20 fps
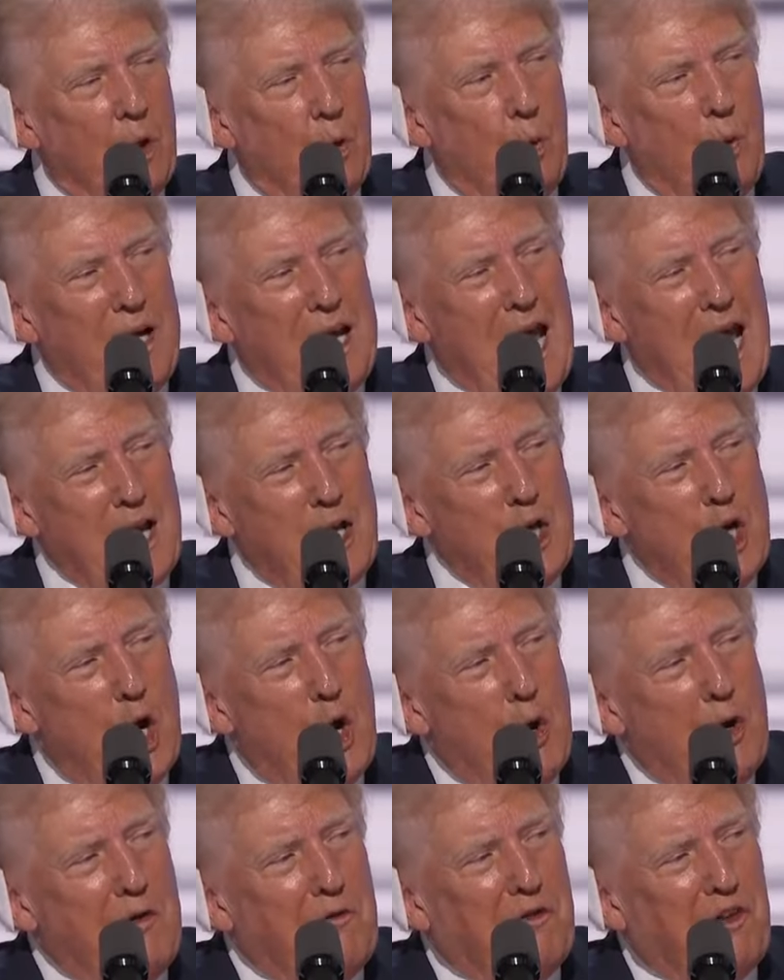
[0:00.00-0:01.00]
We had
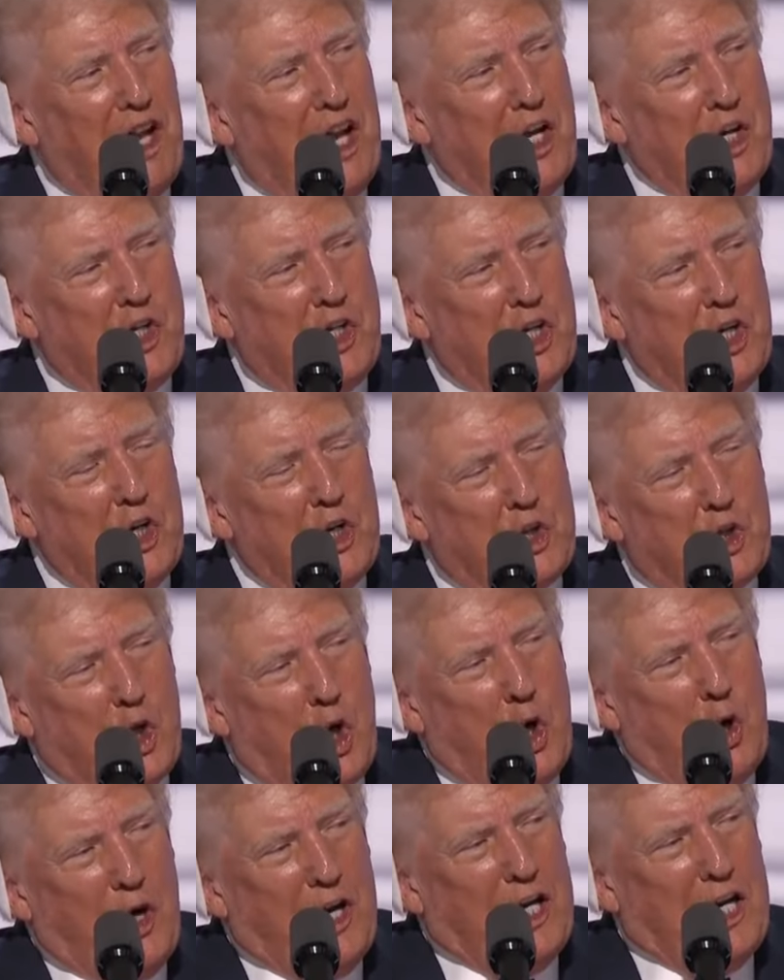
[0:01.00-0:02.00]
no inflation,
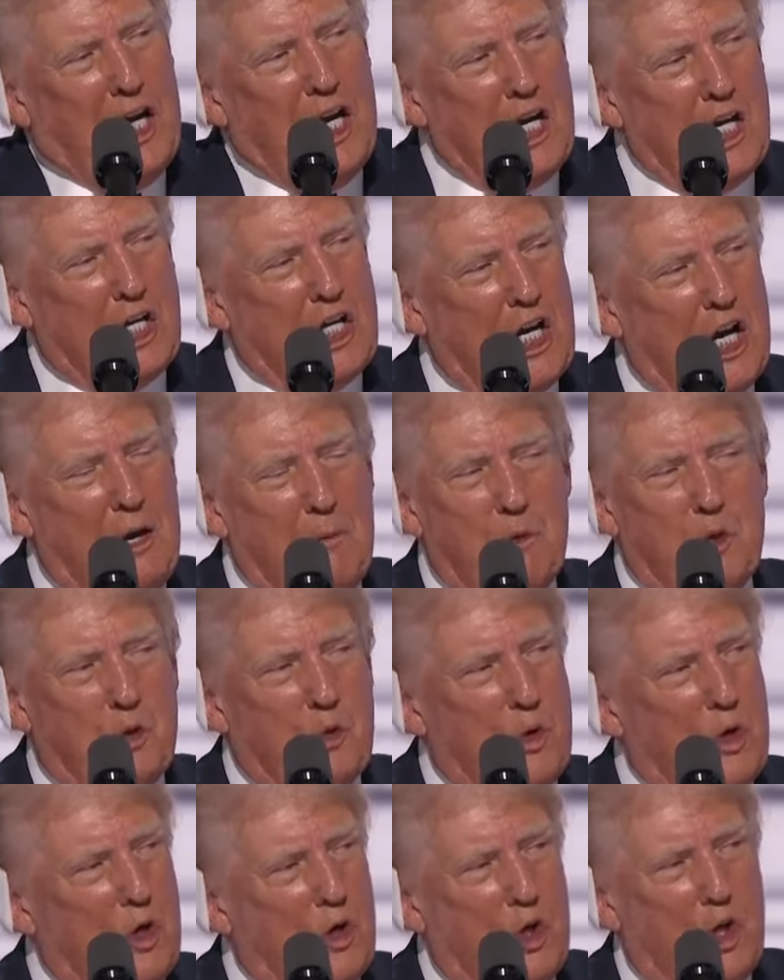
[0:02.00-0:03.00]
soaring incomes
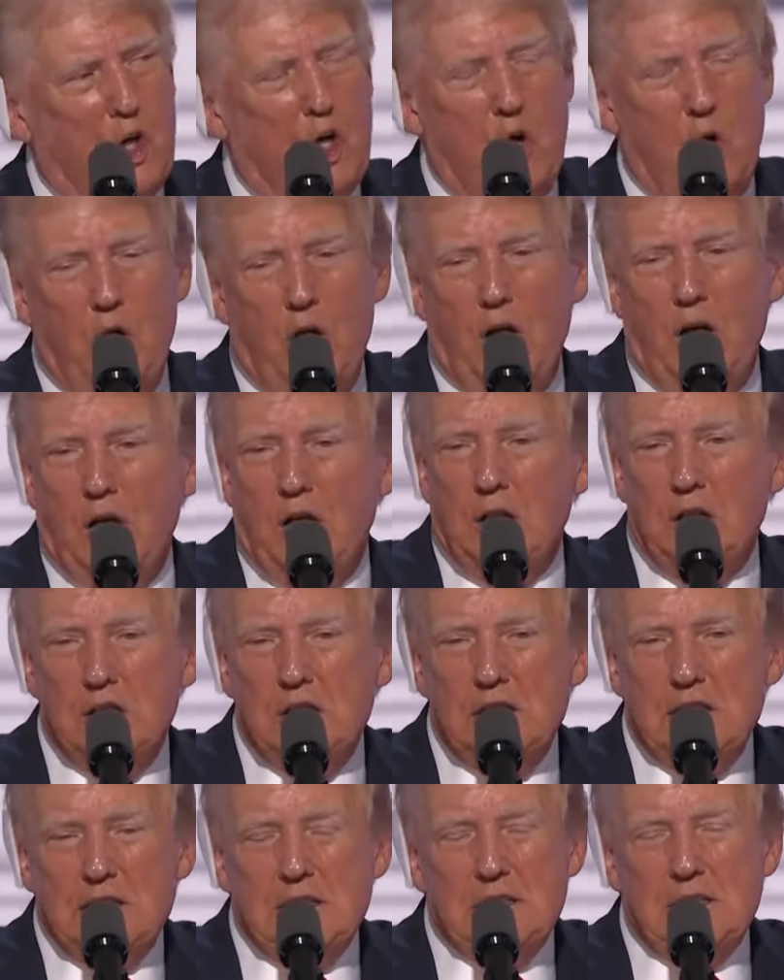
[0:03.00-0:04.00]
were going.
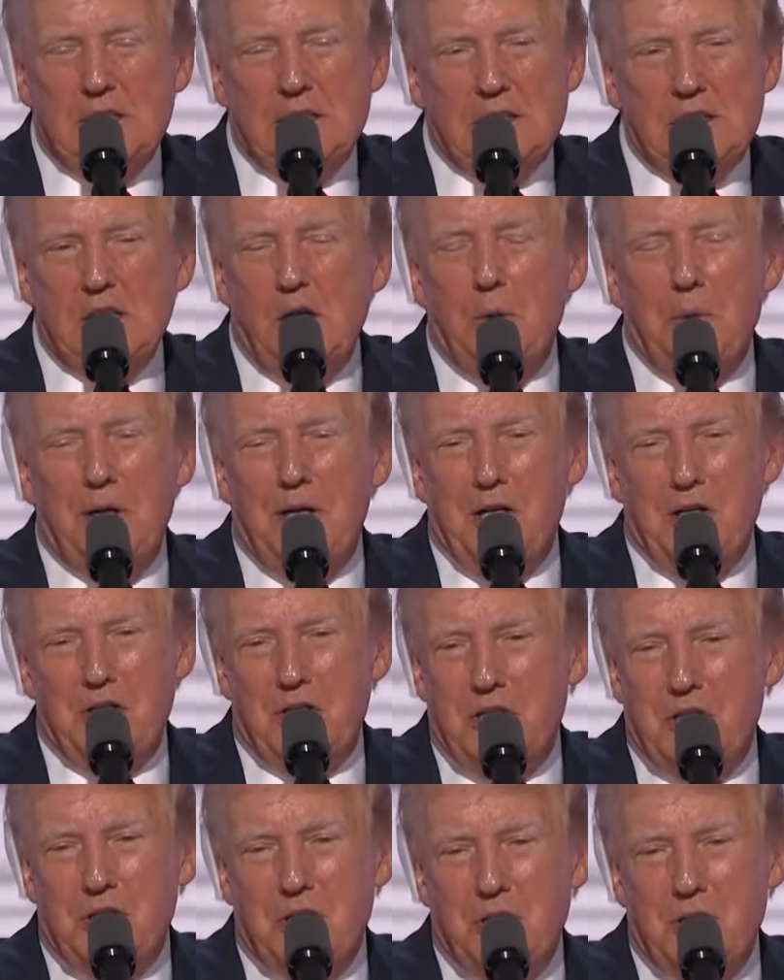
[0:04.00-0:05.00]

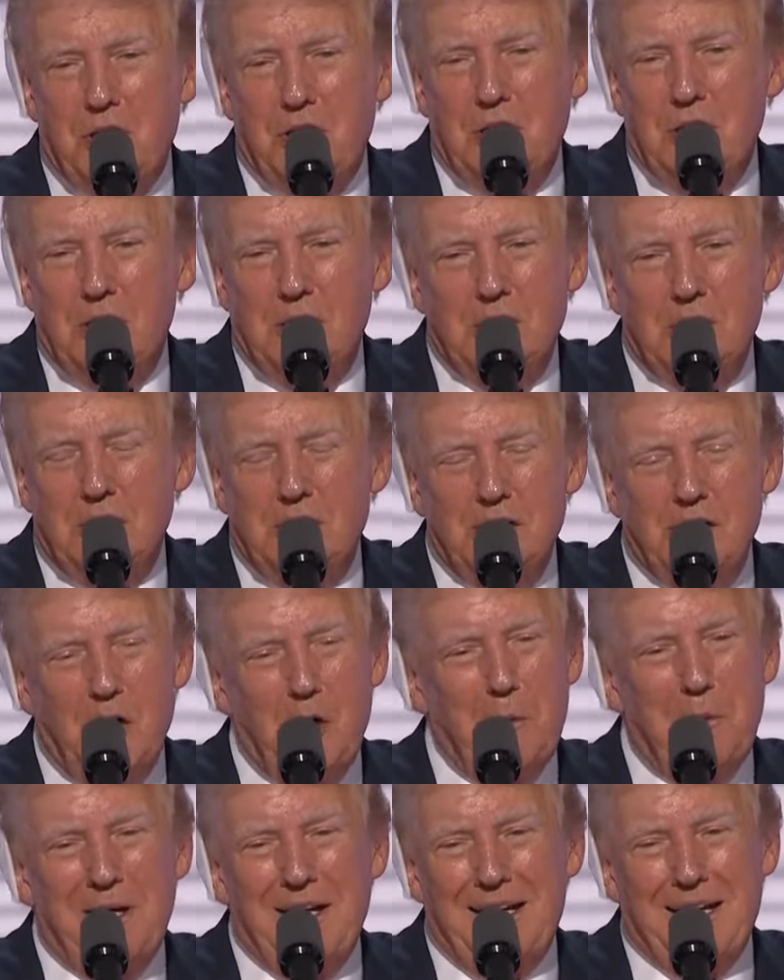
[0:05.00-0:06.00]
Nobody's,
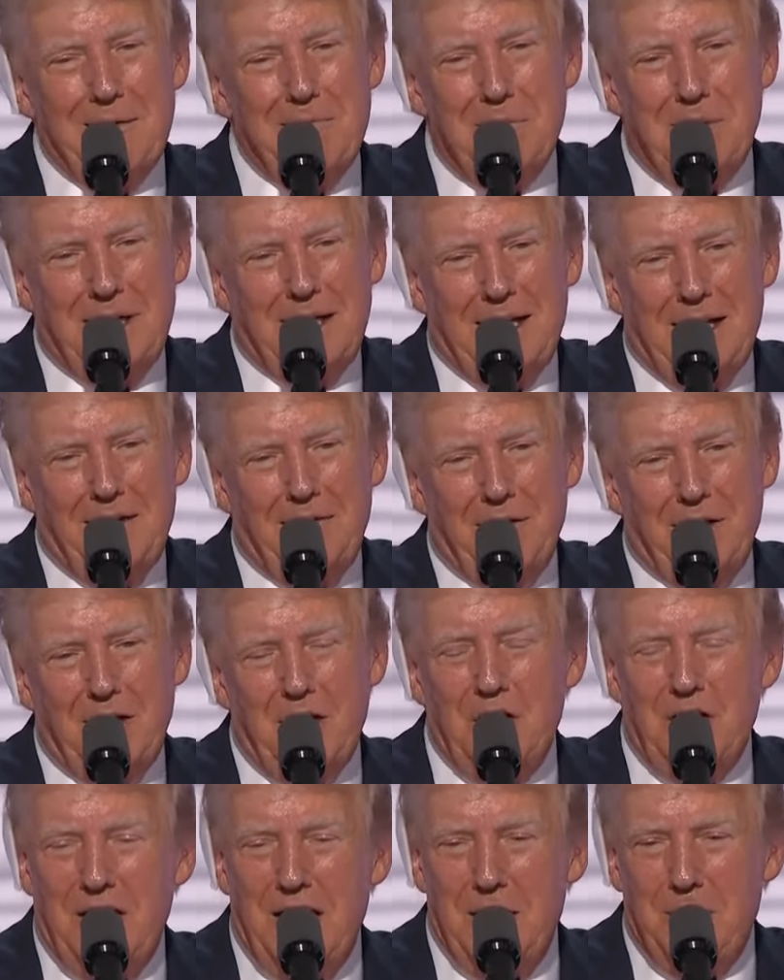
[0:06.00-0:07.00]
nobody can believe it.
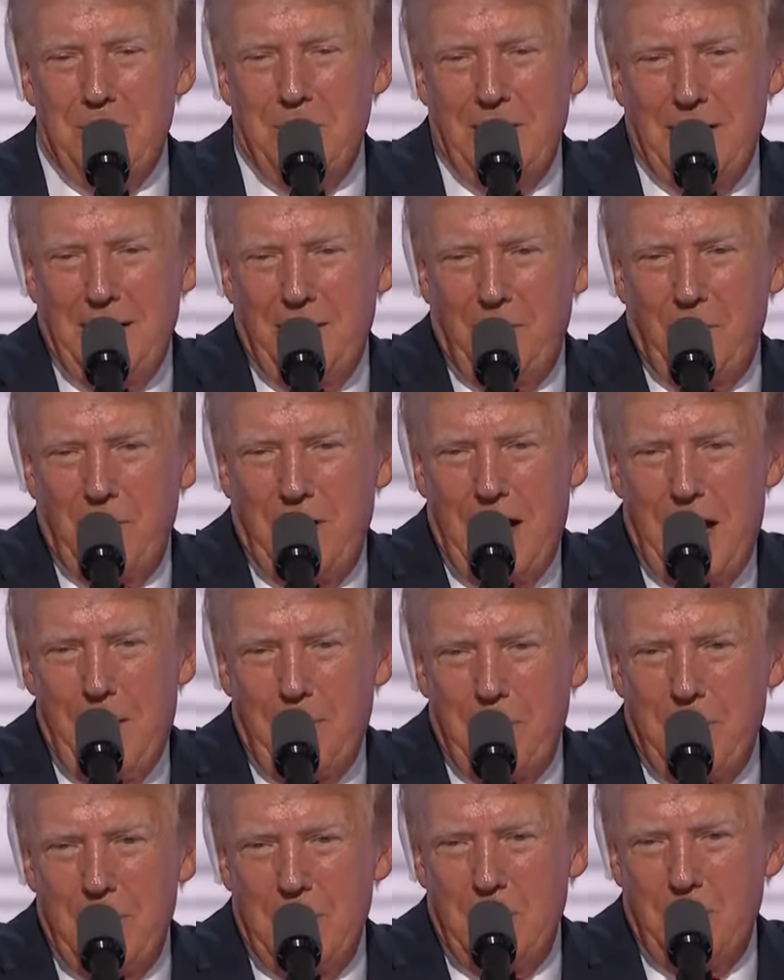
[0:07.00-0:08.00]
You can't believe what
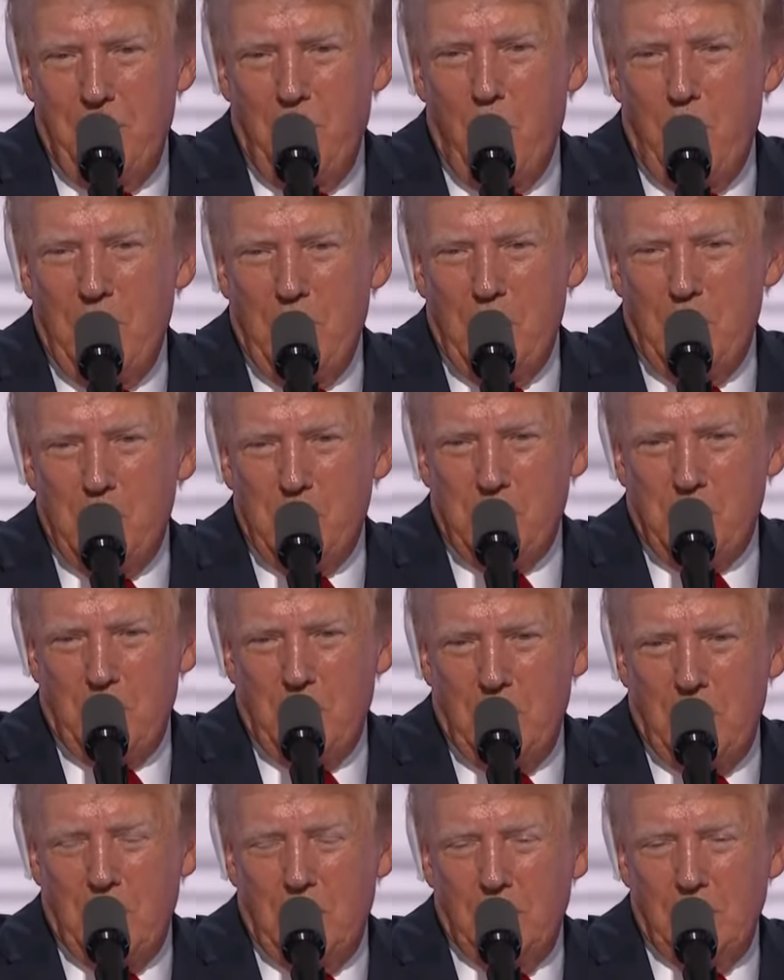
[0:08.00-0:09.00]
happened four years
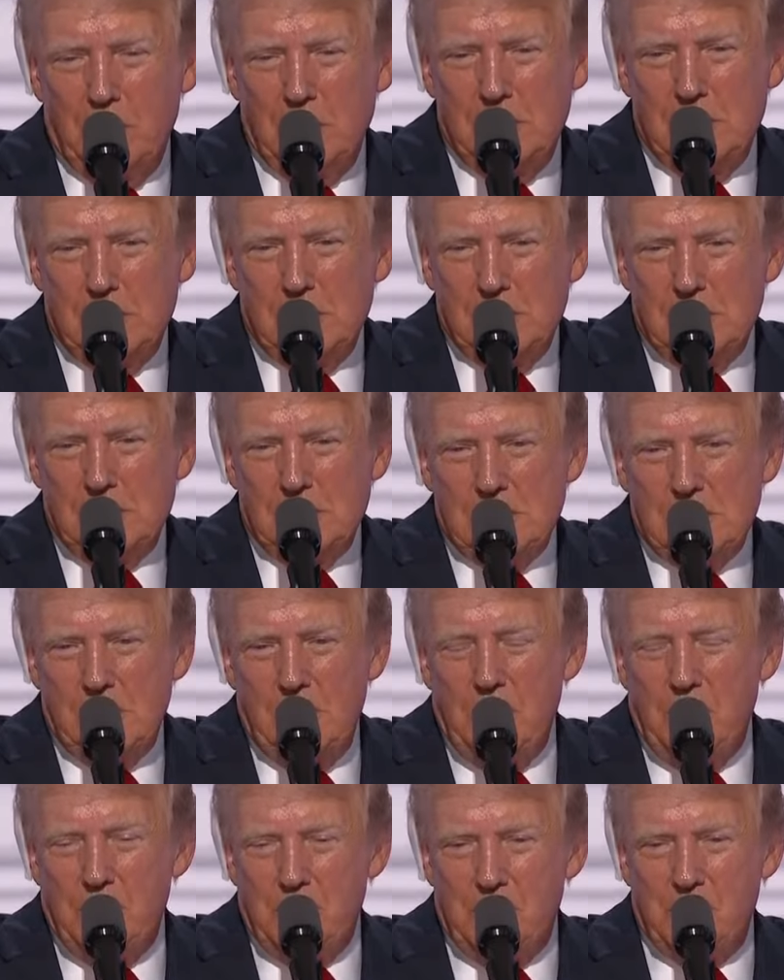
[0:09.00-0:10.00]
ago
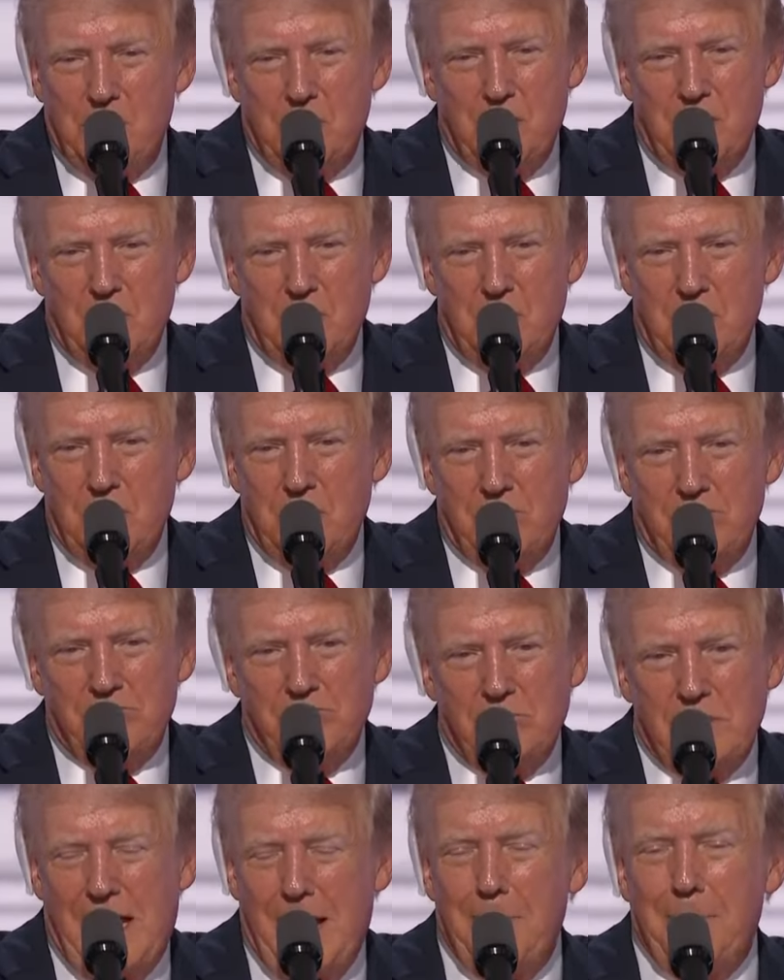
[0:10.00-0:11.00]
is
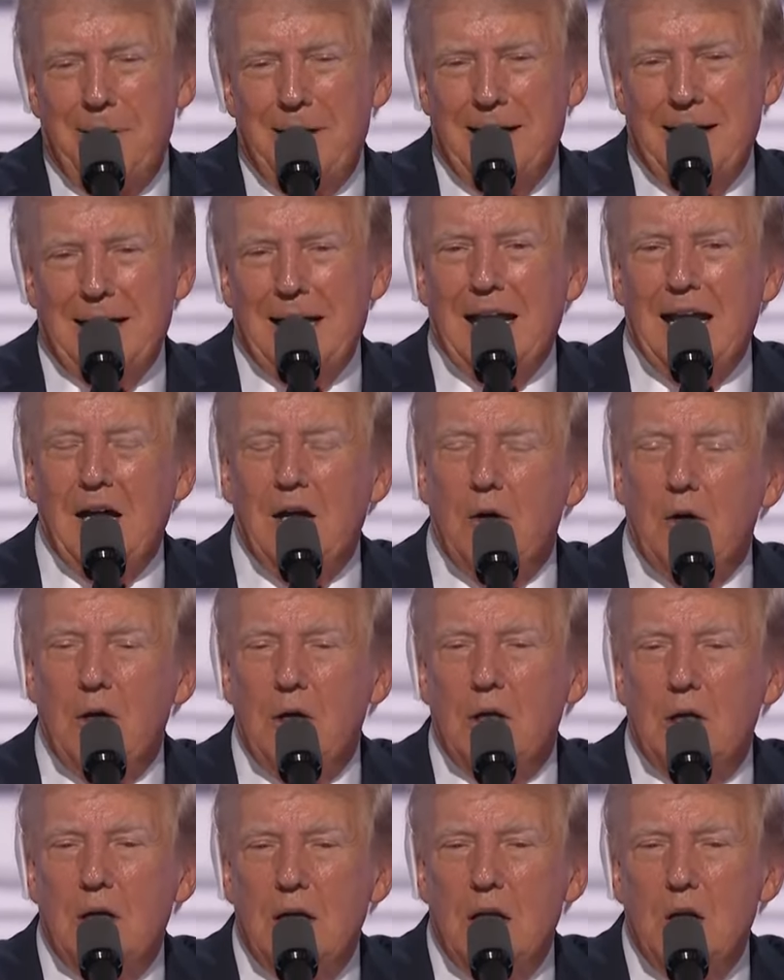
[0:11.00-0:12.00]
happening now
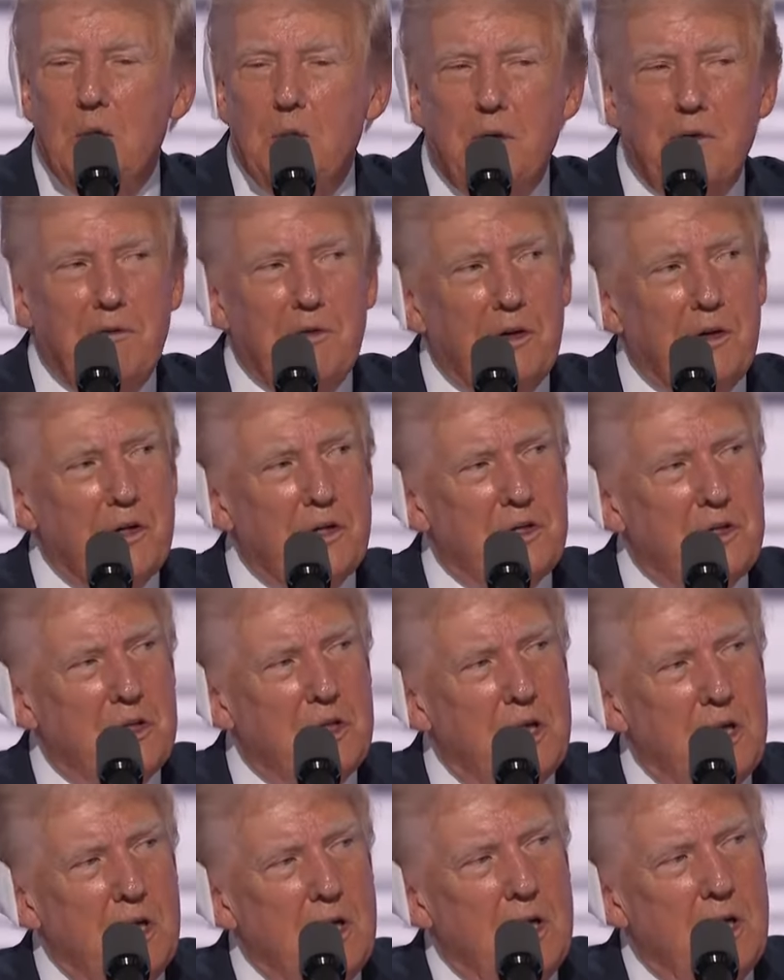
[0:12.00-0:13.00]
in
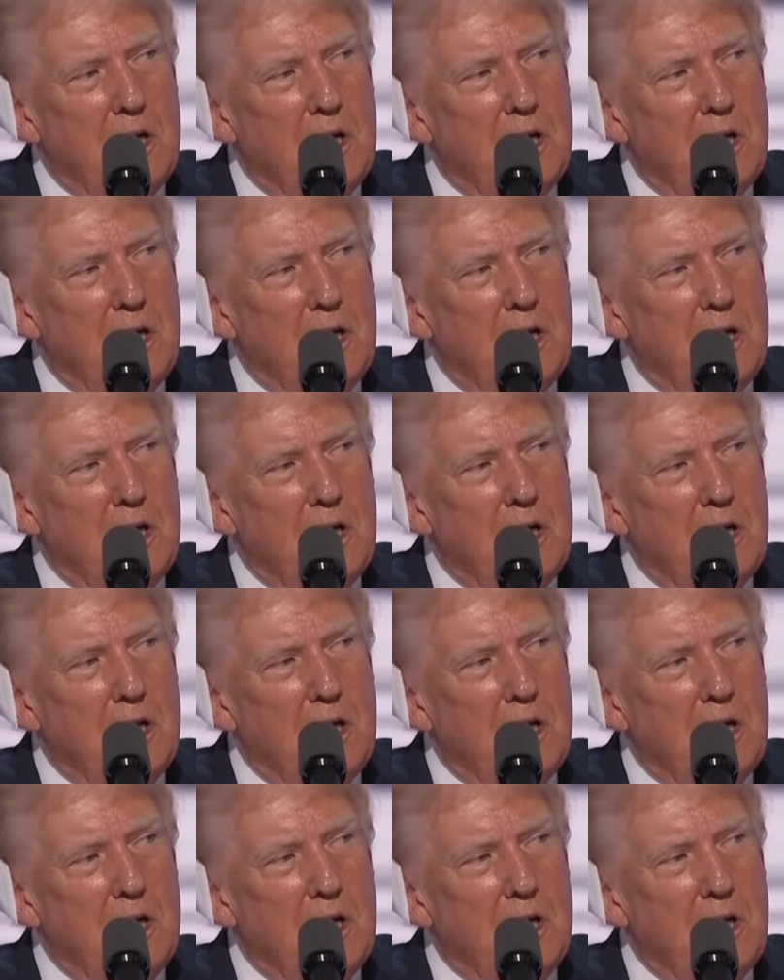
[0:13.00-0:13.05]
reverse,